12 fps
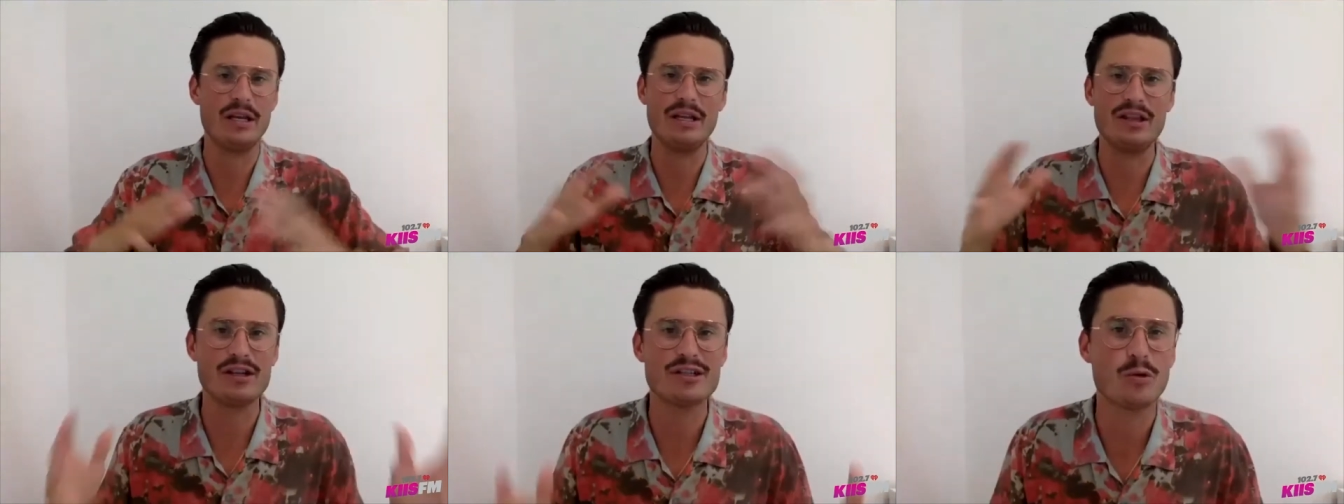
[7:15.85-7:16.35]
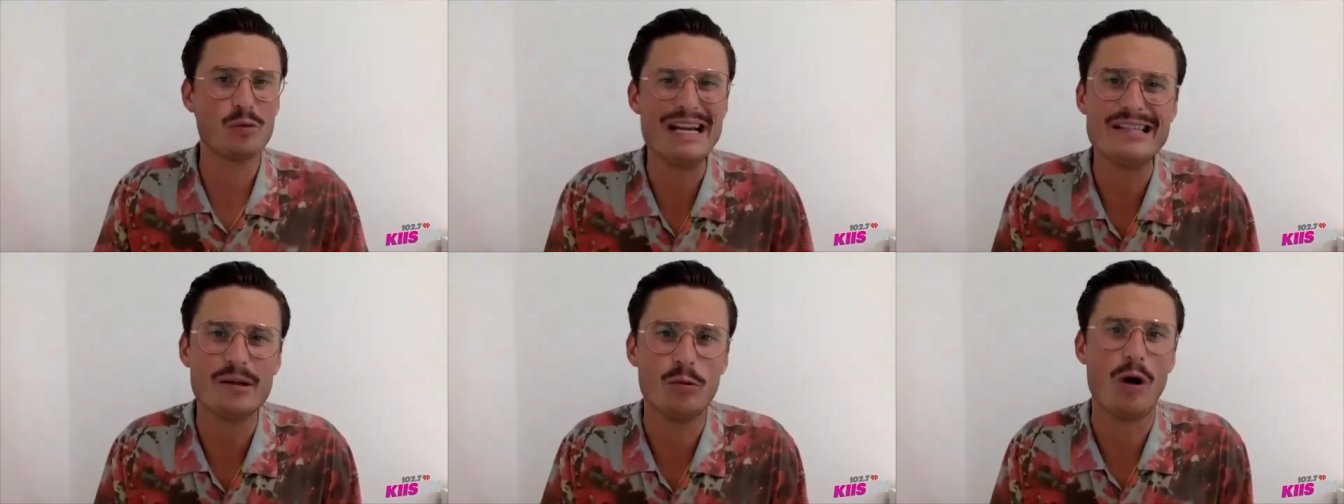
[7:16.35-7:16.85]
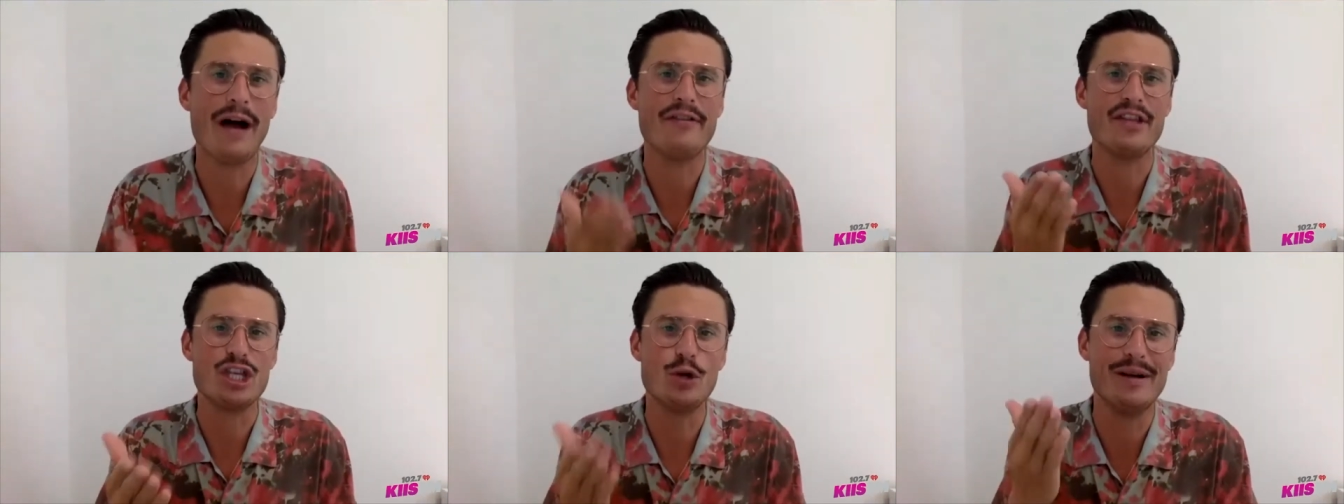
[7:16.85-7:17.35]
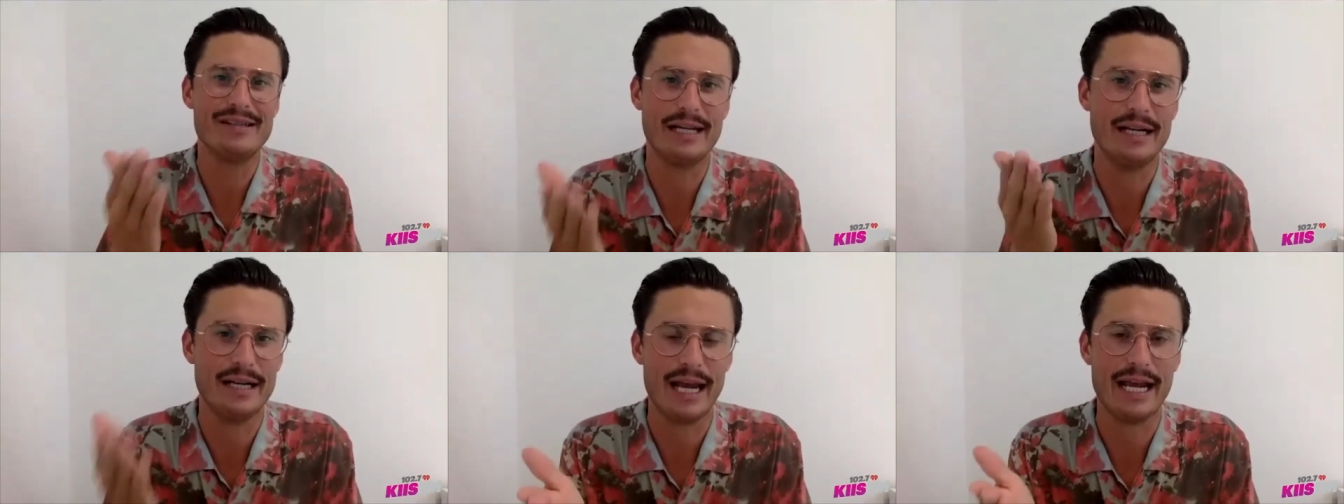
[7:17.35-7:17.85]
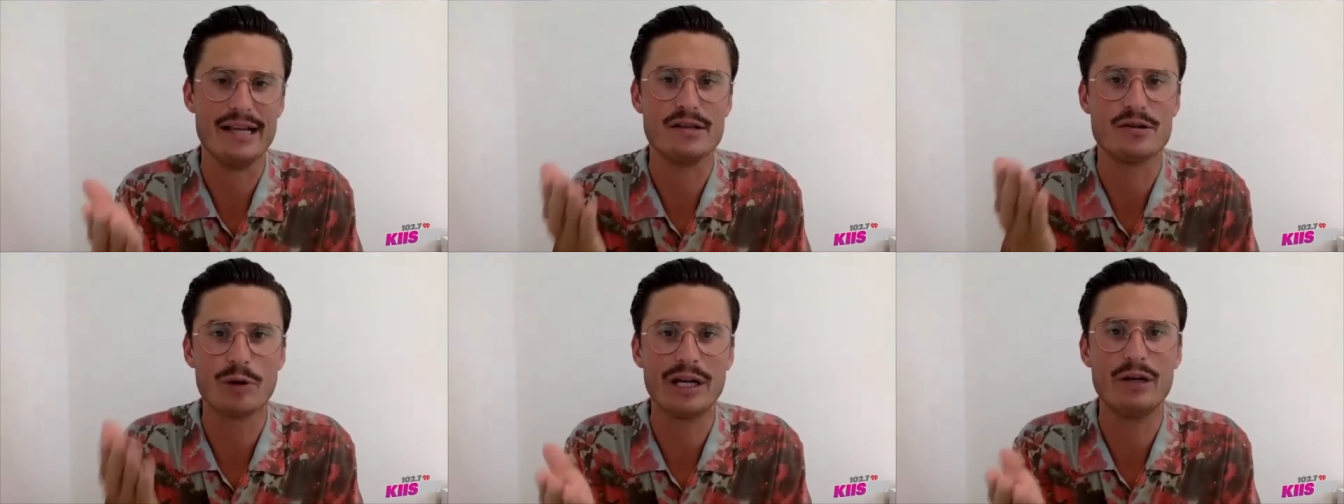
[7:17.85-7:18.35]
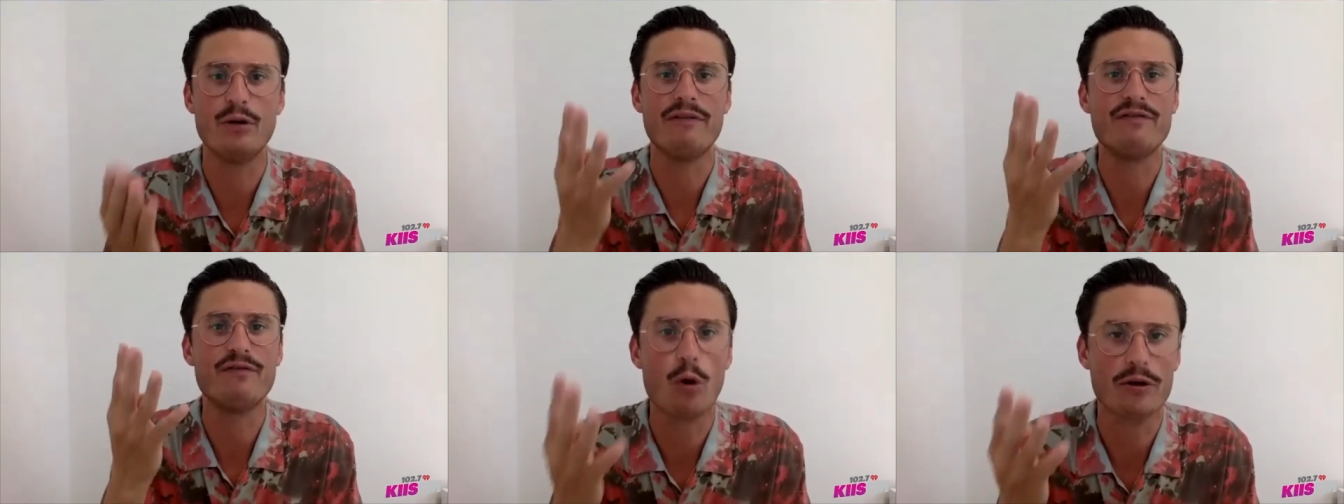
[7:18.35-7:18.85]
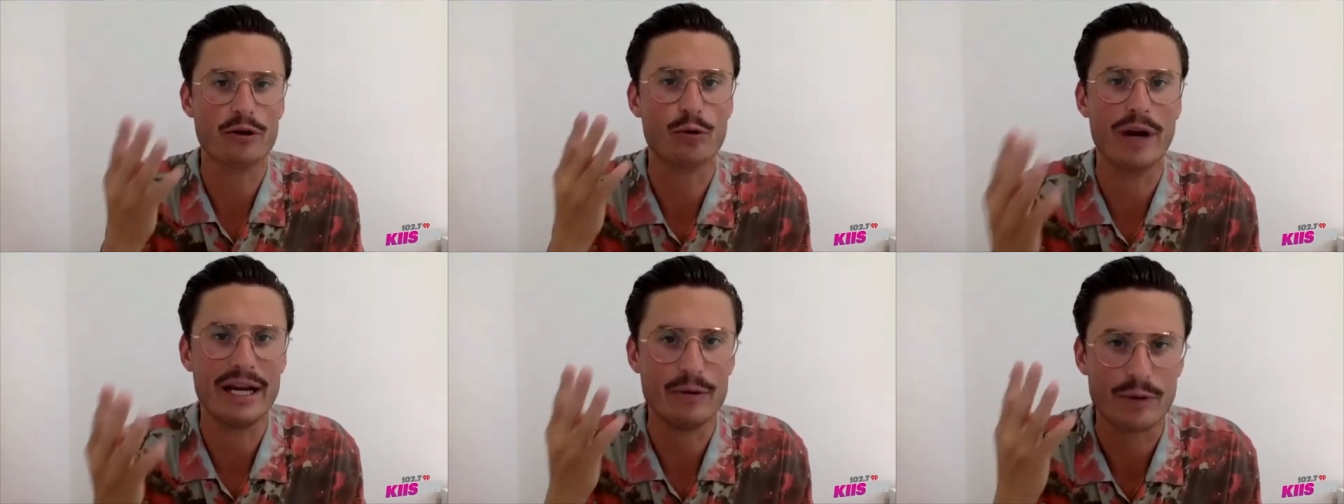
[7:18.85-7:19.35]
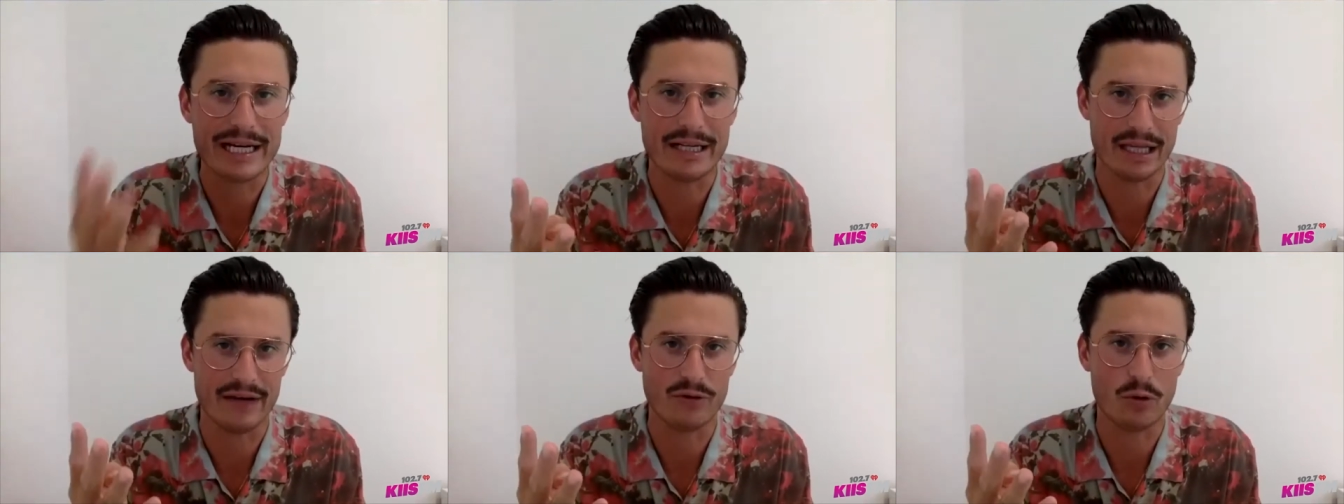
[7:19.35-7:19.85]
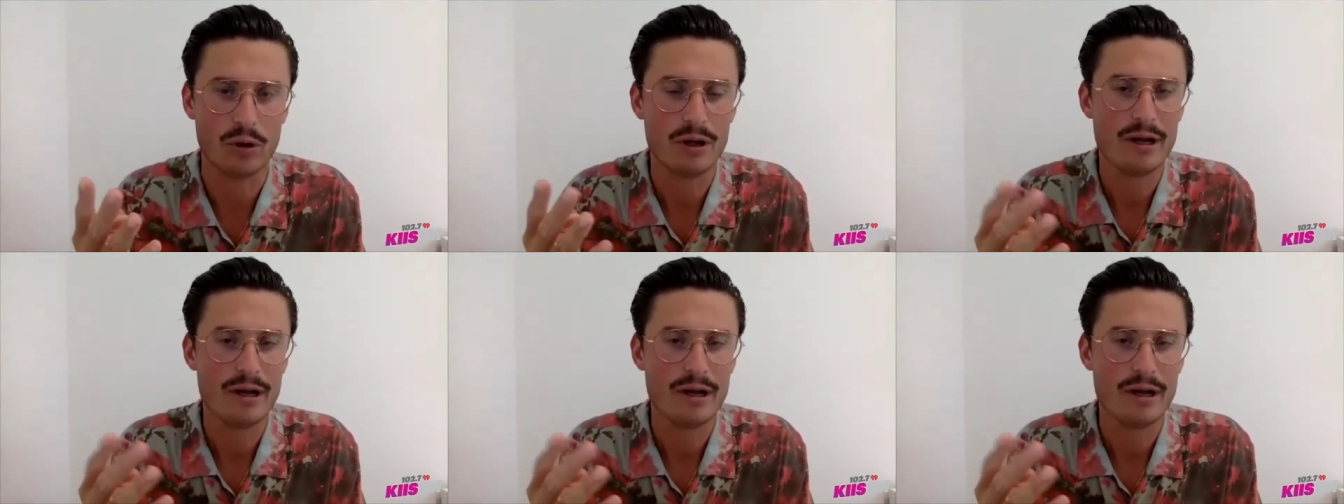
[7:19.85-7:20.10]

there's a reason why the USA Today is written to a fourth grade reading level.